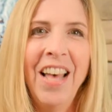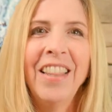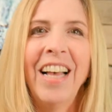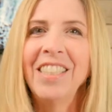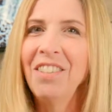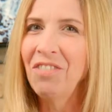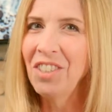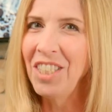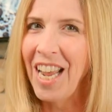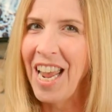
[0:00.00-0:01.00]
That's it for
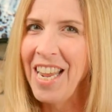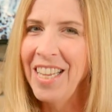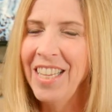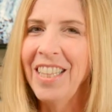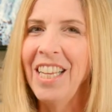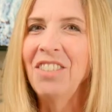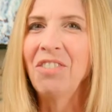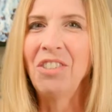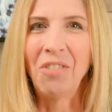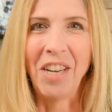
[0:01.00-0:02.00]
today. Thanks for
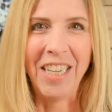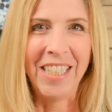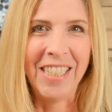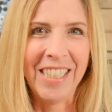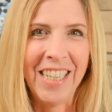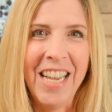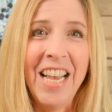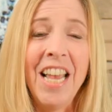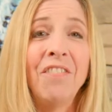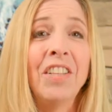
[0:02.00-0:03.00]
joining us.
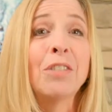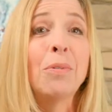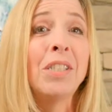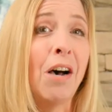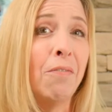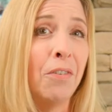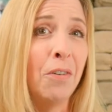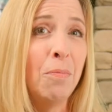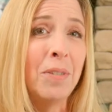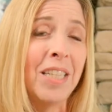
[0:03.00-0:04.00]
If this was
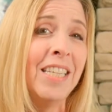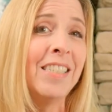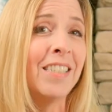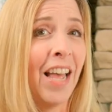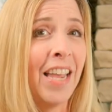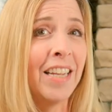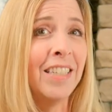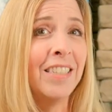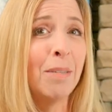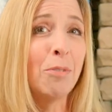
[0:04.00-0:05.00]
helpful, please like,
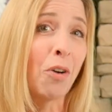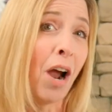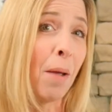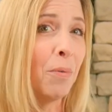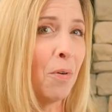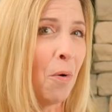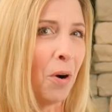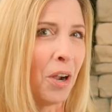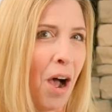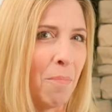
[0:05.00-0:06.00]
subscribe, or
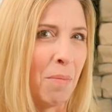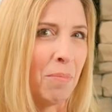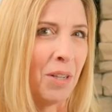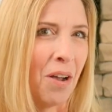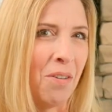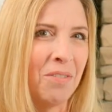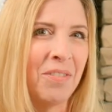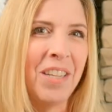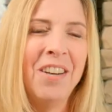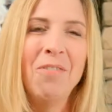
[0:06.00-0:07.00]
comment below.
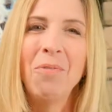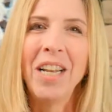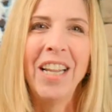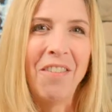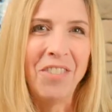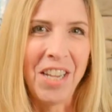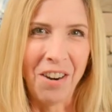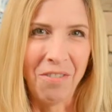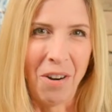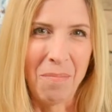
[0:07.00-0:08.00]
We'd love to hear
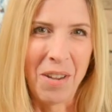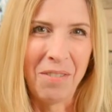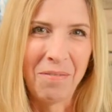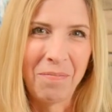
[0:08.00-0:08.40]
from you.